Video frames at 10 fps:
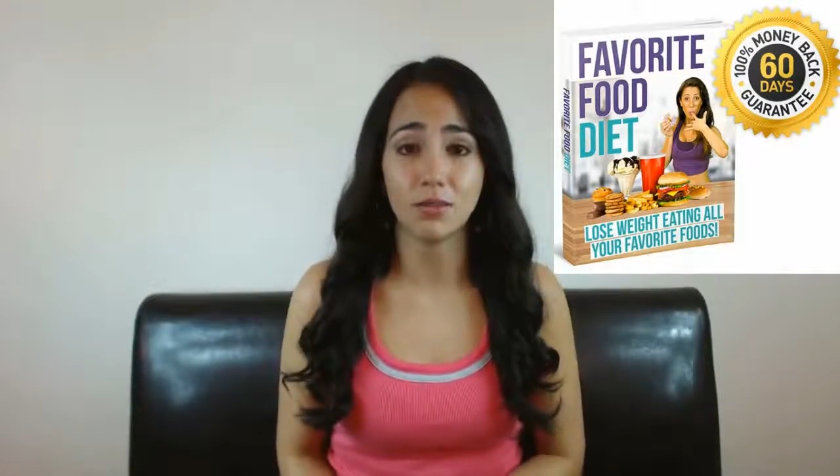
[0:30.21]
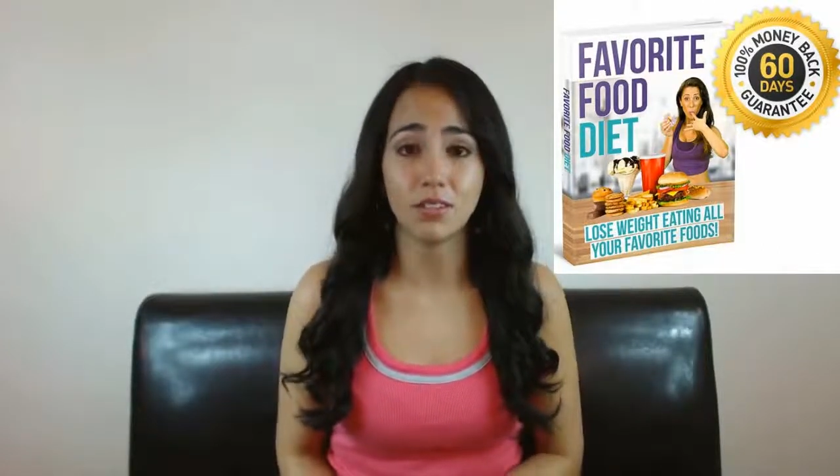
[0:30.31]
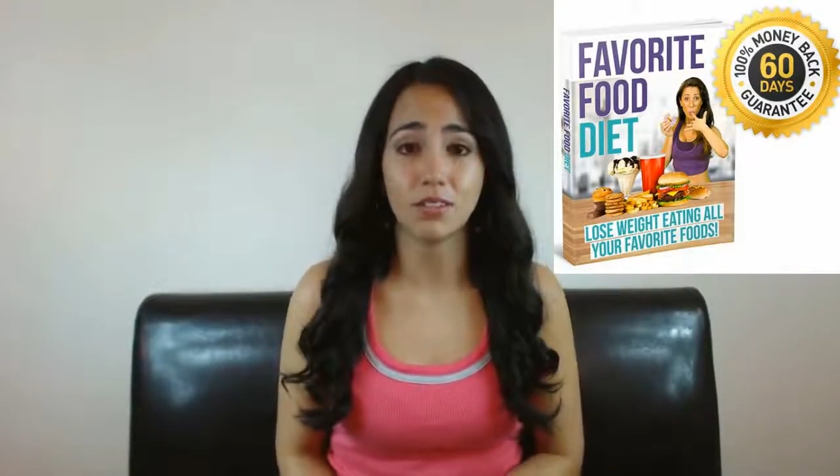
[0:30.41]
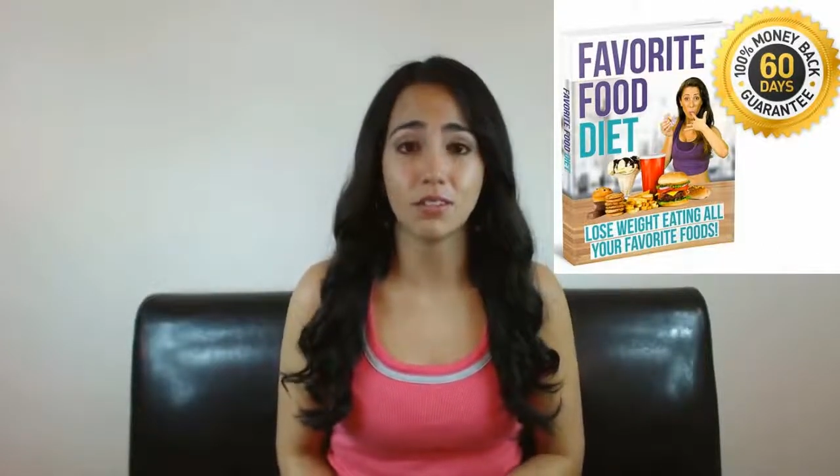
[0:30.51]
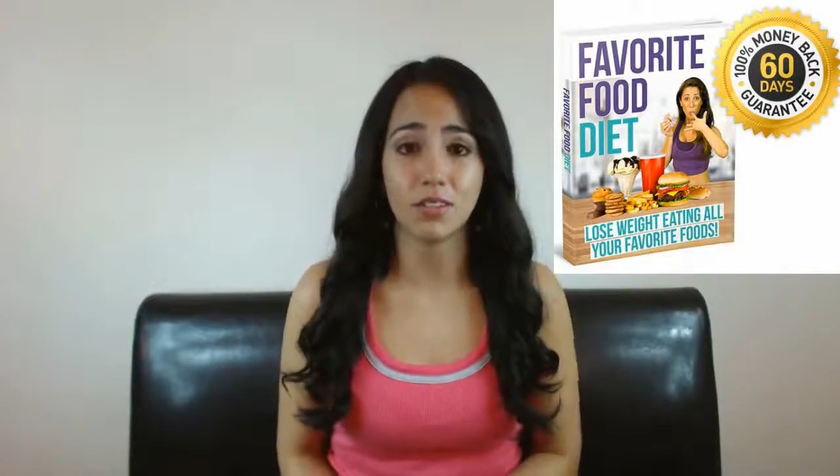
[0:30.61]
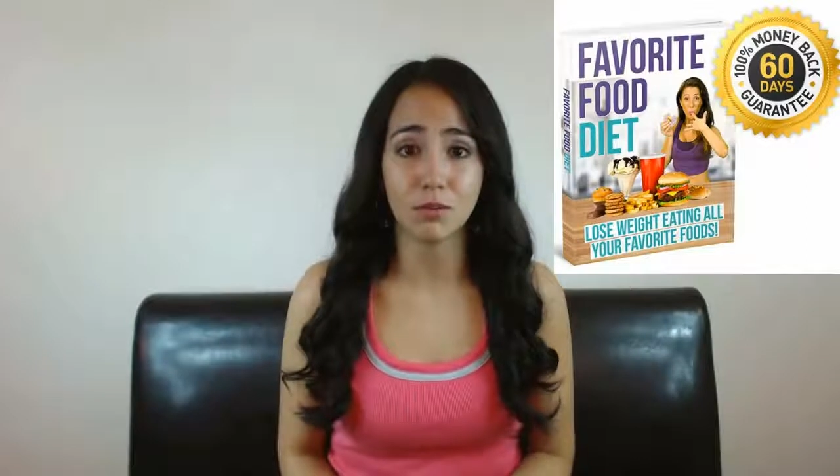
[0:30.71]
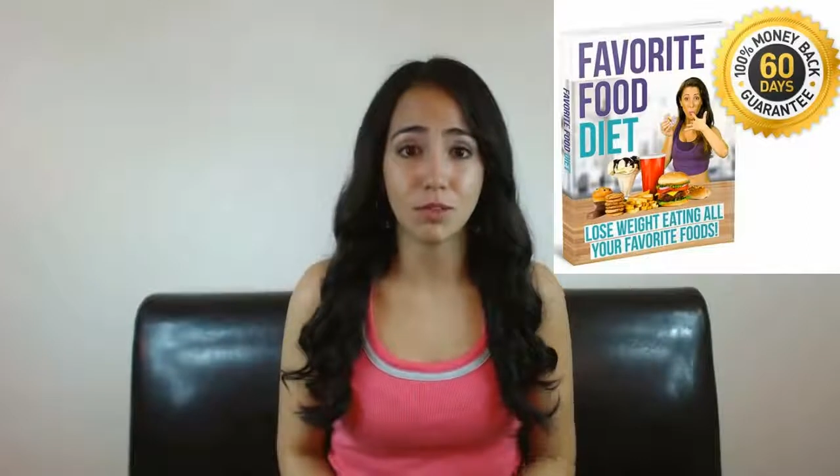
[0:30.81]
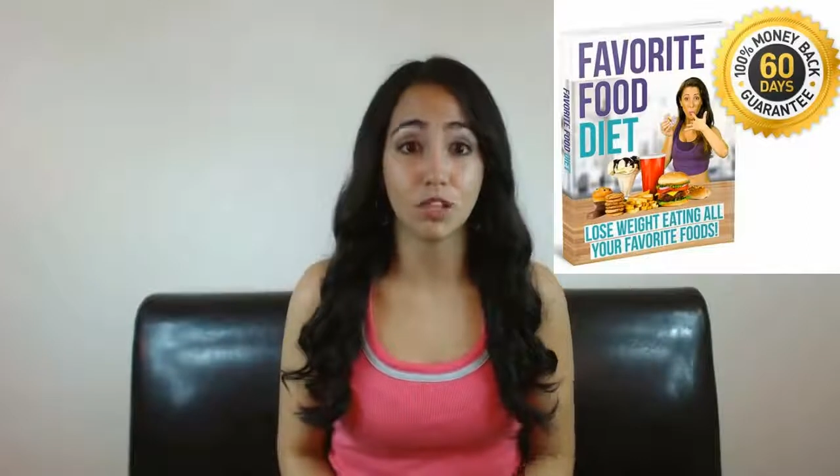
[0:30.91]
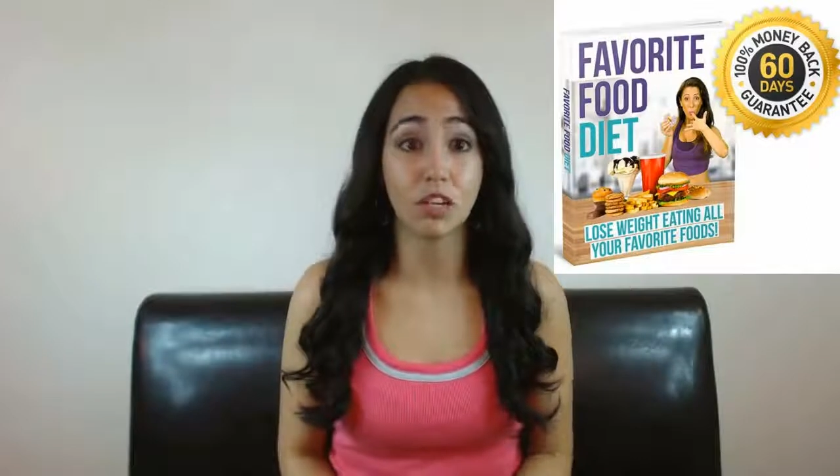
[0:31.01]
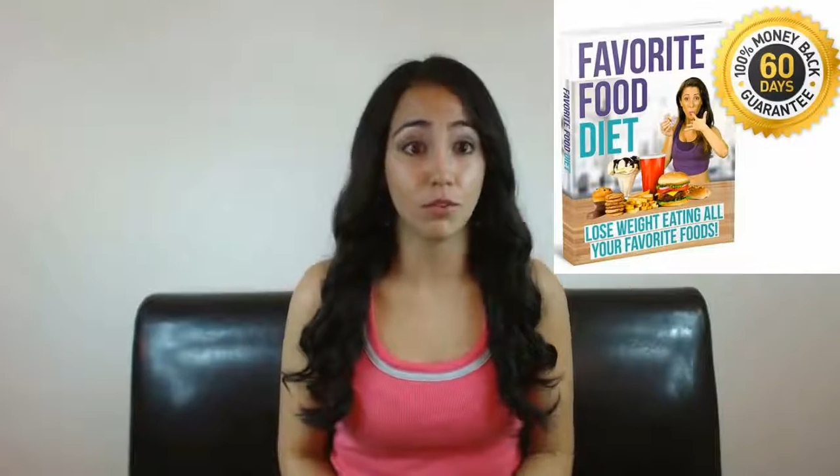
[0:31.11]
I was
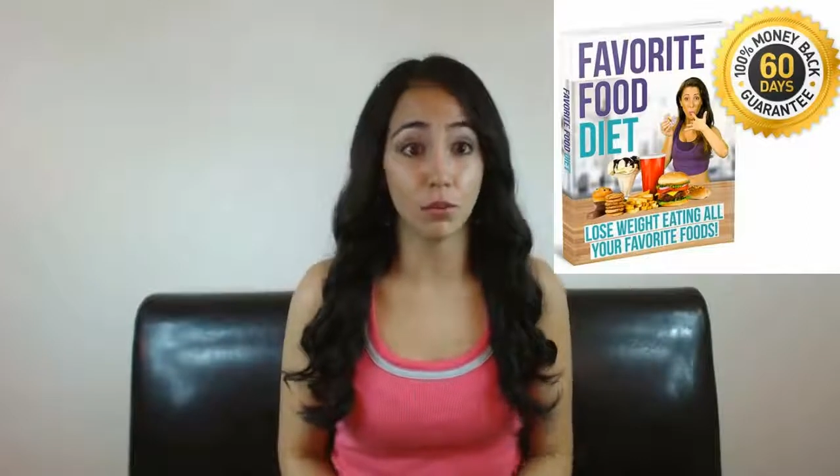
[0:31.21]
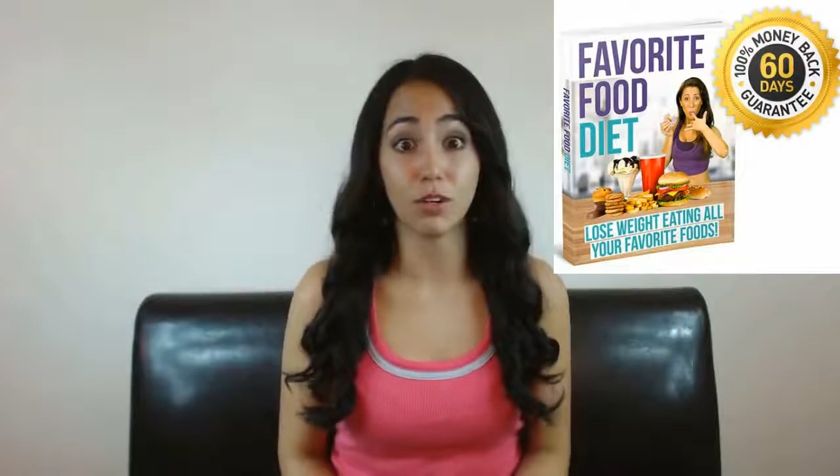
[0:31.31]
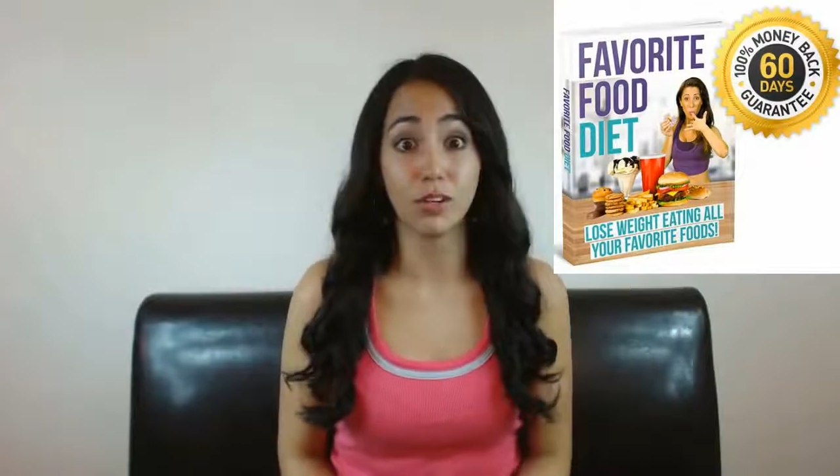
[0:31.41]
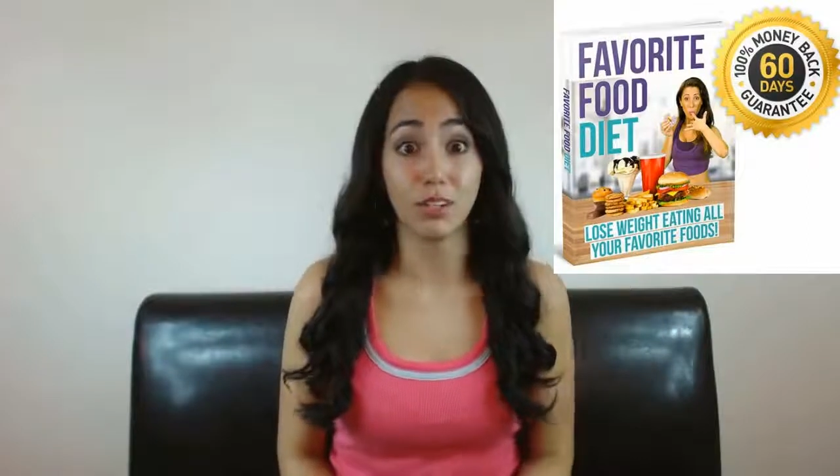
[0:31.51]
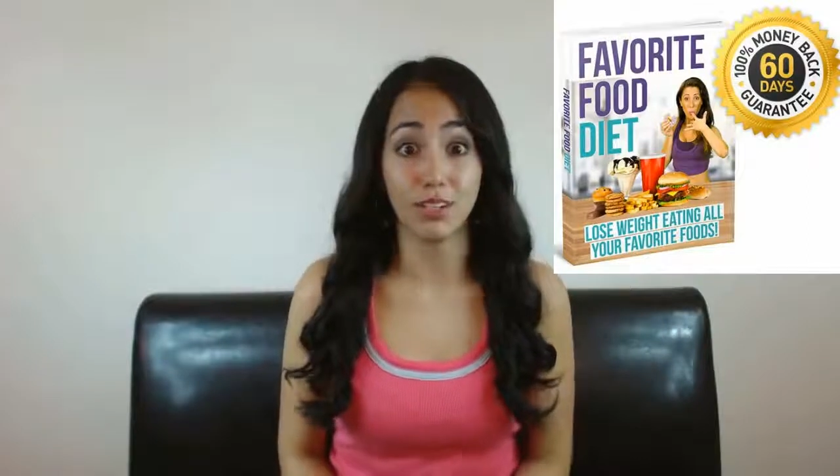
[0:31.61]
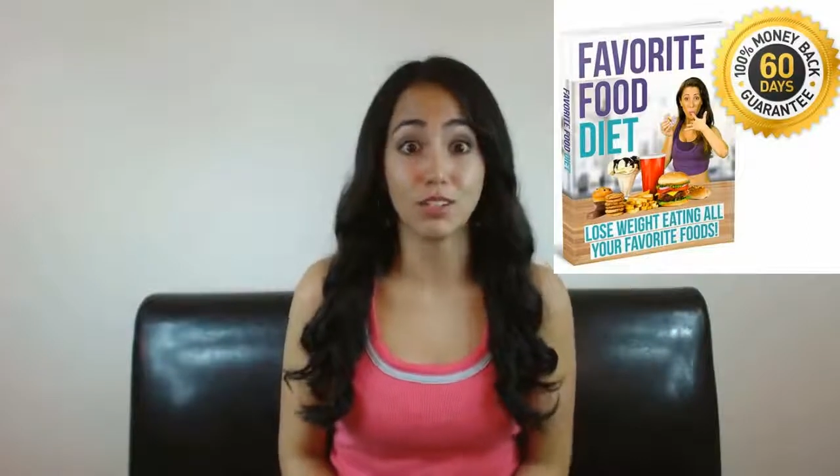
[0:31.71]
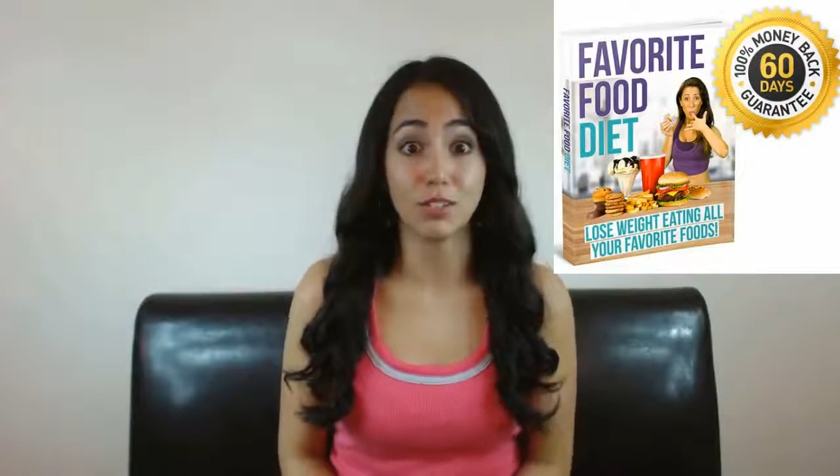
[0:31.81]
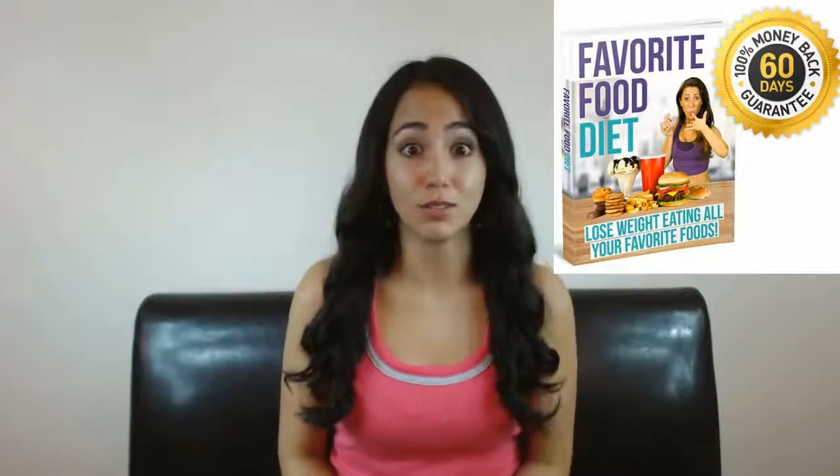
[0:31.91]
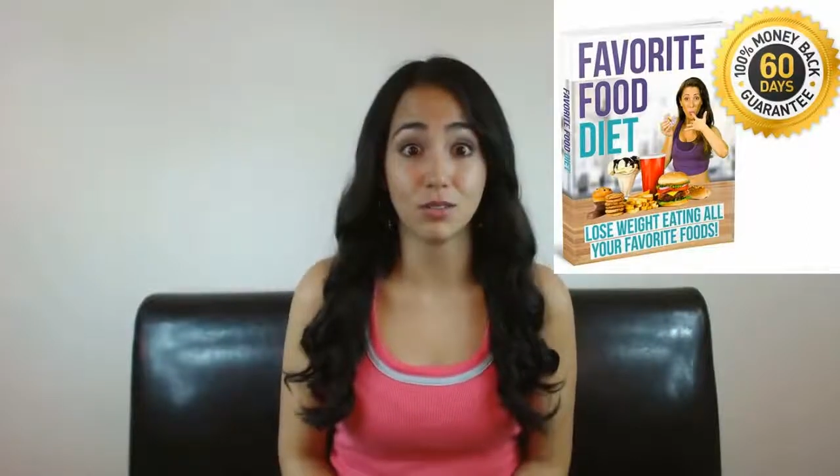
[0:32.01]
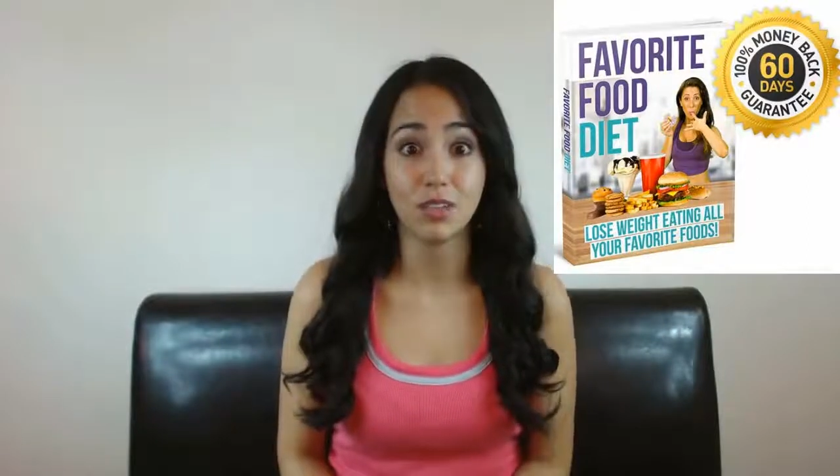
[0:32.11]
looking for real
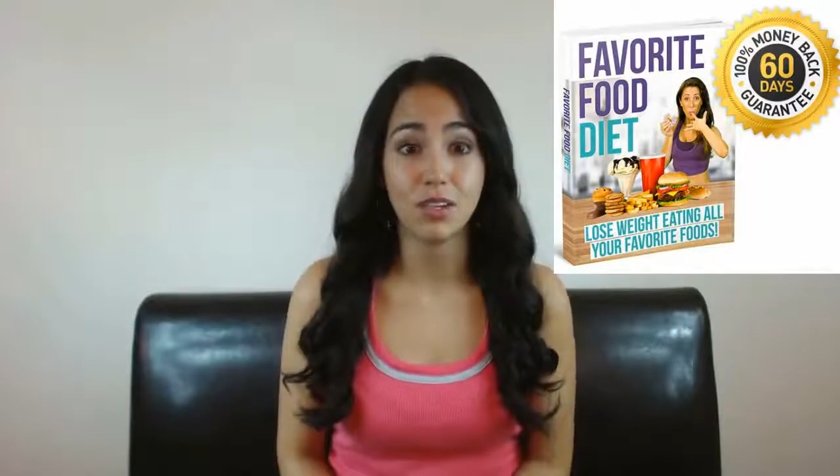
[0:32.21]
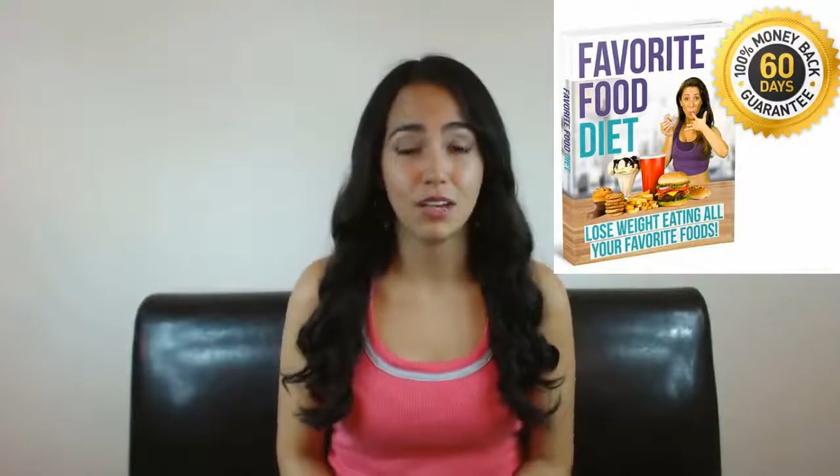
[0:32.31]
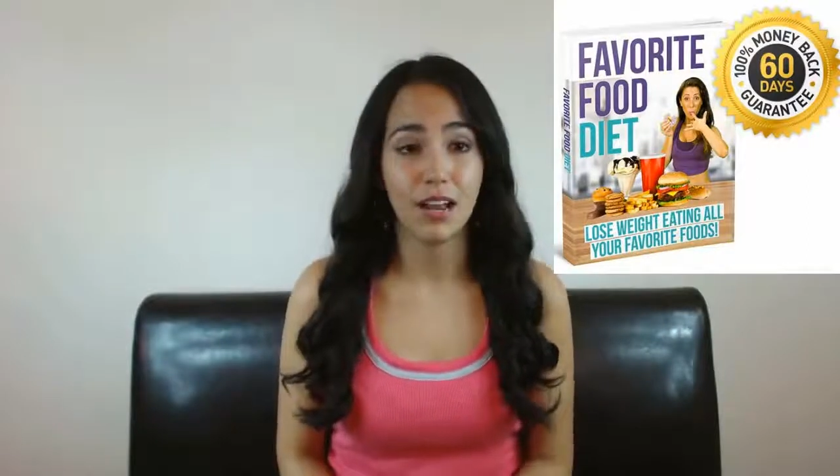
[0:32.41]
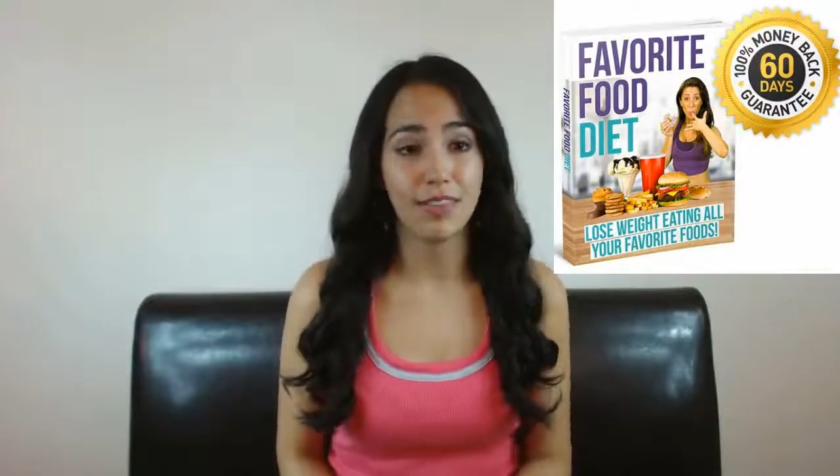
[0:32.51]
answers.